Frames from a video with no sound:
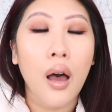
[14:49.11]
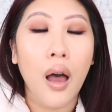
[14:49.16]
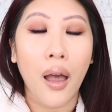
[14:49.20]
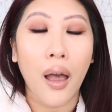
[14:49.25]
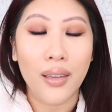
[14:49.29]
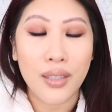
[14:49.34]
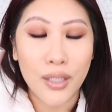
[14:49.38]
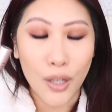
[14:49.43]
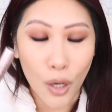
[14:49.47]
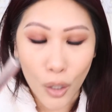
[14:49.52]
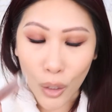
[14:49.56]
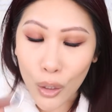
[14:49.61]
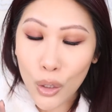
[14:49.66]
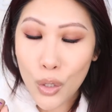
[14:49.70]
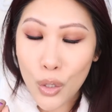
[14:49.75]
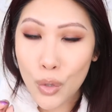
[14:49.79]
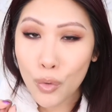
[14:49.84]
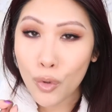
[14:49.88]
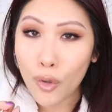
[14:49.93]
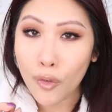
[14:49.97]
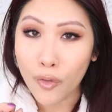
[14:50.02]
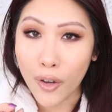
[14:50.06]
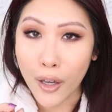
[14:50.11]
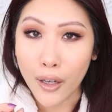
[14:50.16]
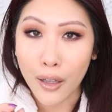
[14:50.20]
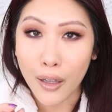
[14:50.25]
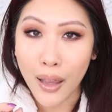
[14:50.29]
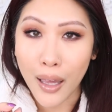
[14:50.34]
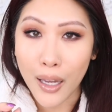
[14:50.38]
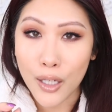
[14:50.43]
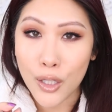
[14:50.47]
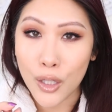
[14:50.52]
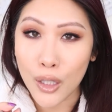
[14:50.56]
I started using
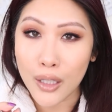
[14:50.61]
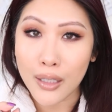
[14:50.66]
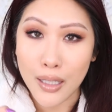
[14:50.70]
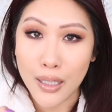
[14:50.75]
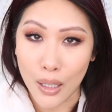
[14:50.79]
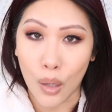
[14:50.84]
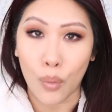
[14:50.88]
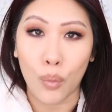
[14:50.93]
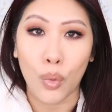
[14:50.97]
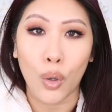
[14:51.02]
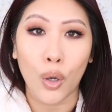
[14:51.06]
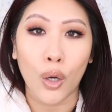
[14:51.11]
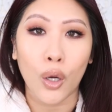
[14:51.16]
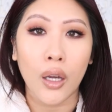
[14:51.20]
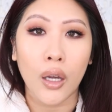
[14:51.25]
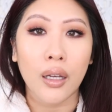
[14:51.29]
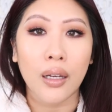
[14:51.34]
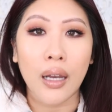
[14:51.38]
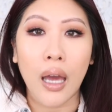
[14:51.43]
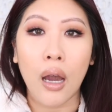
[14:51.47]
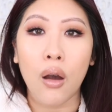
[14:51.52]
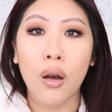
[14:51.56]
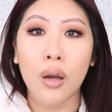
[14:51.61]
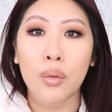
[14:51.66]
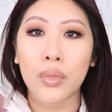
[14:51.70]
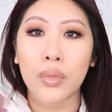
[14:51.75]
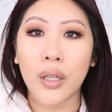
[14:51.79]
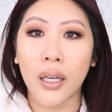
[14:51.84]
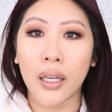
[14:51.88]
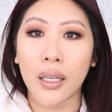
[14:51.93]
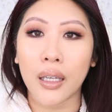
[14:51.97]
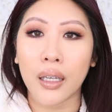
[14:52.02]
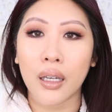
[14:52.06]
Revitalash in December and now I'm
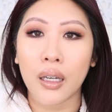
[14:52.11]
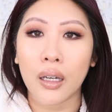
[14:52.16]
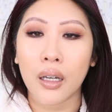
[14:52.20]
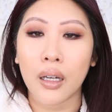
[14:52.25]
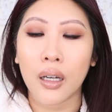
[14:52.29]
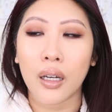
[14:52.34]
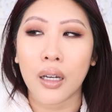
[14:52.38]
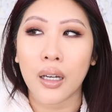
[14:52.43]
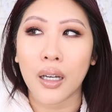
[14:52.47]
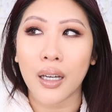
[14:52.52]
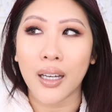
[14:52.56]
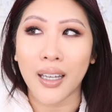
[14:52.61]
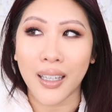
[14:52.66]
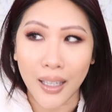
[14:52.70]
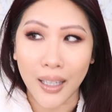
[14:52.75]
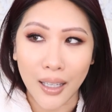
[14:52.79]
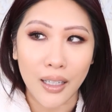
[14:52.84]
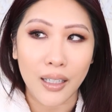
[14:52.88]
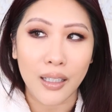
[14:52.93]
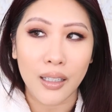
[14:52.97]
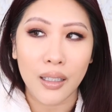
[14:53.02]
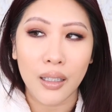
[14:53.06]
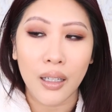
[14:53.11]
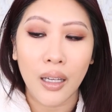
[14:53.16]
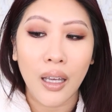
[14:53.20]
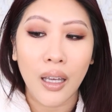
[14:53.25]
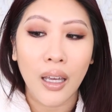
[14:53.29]
like, I get it.